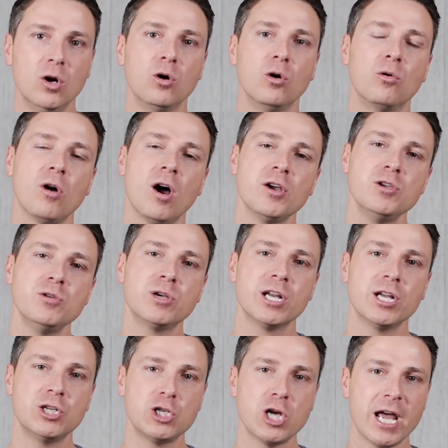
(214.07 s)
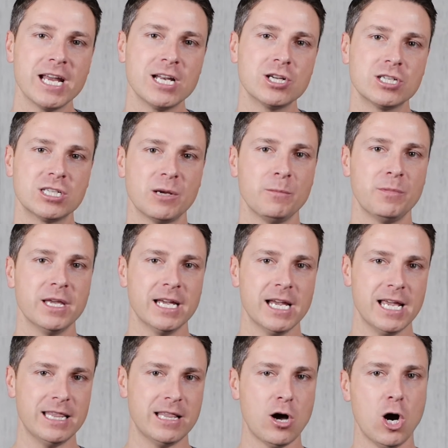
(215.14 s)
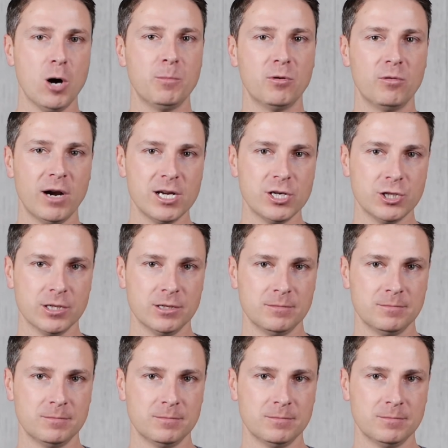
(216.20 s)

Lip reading: Or are you going to change something in the operation?